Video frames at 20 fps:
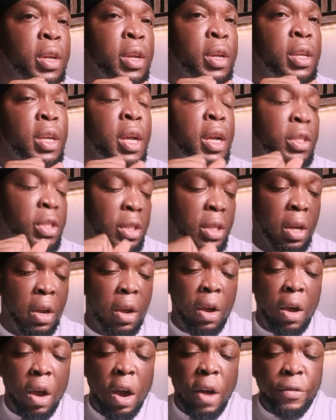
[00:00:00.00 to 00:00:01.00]
Yes,
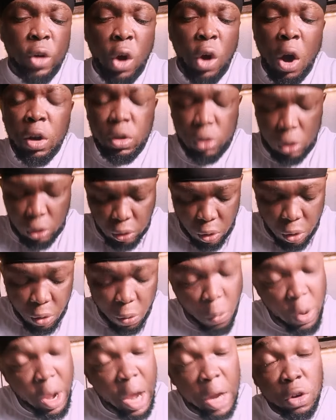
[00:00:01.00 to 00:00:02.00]
of course,
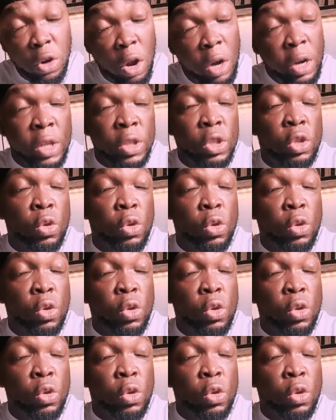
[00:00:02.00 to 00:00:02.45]
we are running